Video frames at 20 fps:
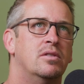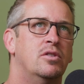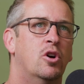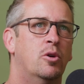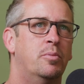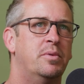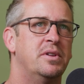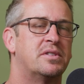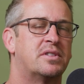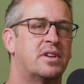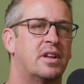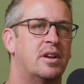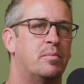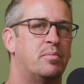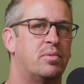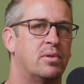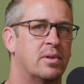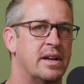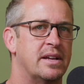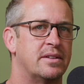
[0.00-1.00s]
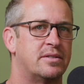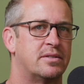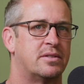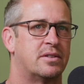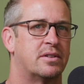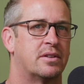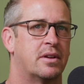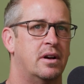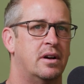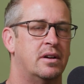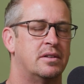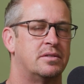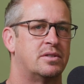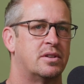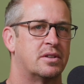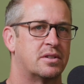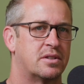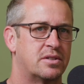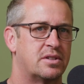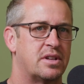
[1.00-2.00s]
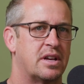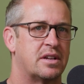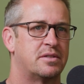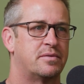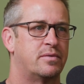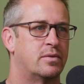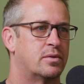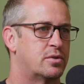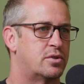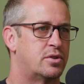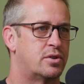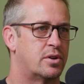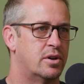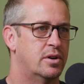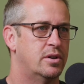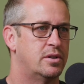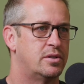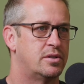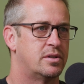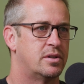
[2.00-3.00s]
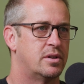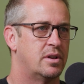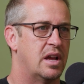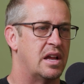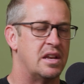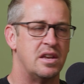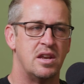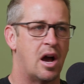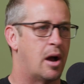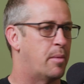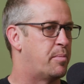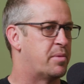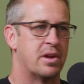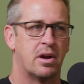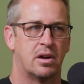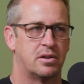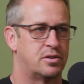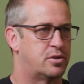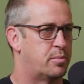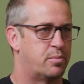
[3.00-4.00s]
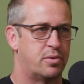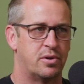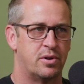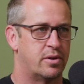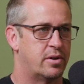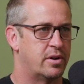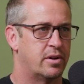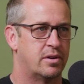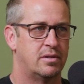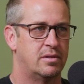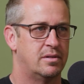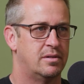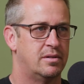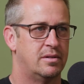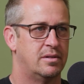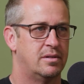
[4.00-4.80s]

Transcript: Nobody's going to plant a successful church and not be entrepreneurial.